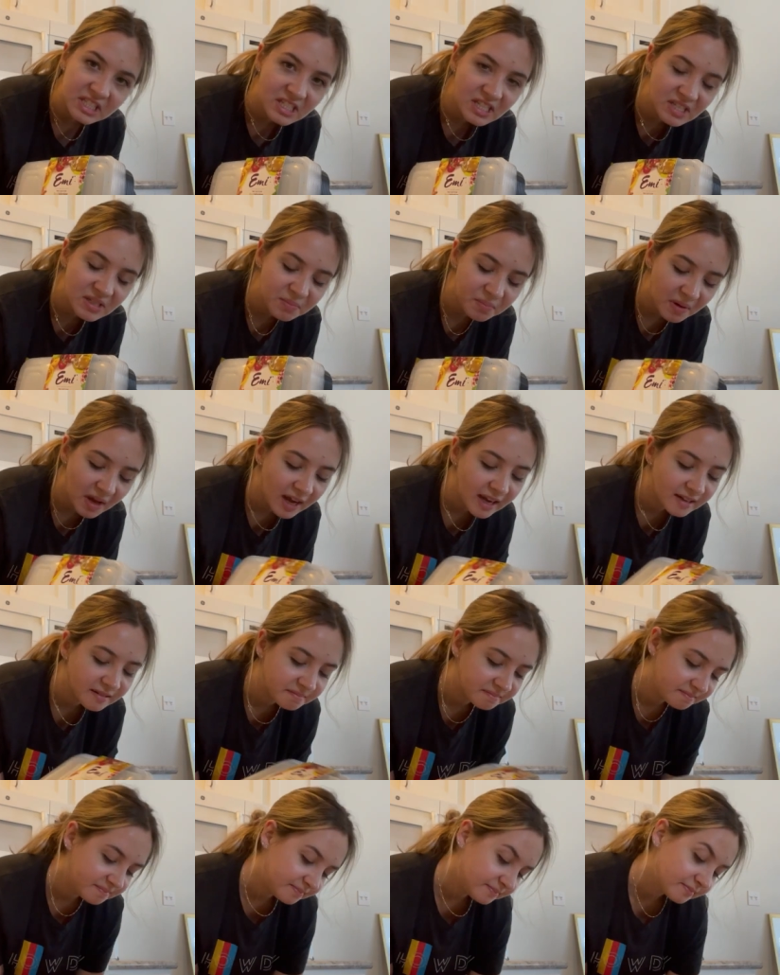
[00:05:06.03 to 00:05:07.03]
This isn't
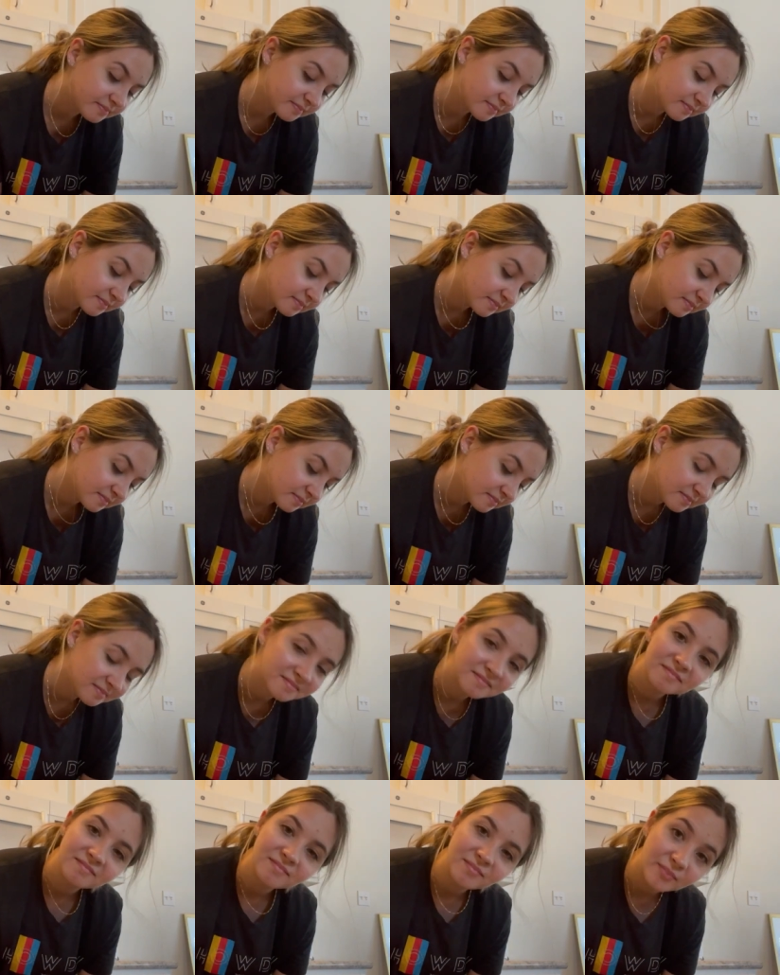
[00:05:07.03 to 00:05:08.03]
mine,
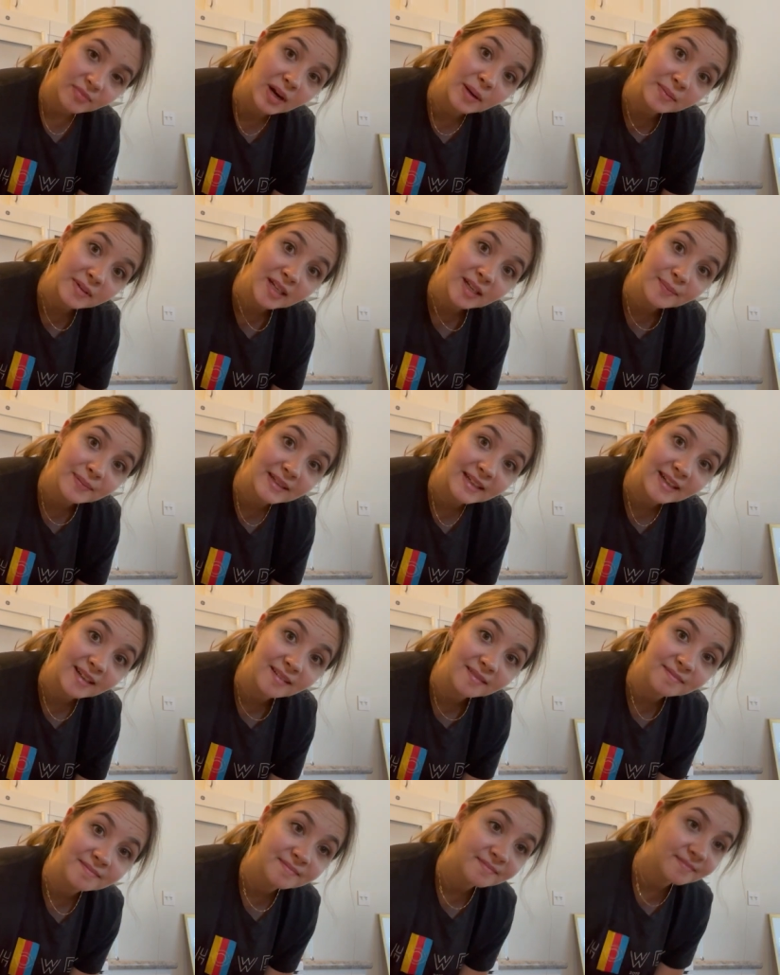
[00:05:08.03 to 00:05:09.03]
but I'm keeping it.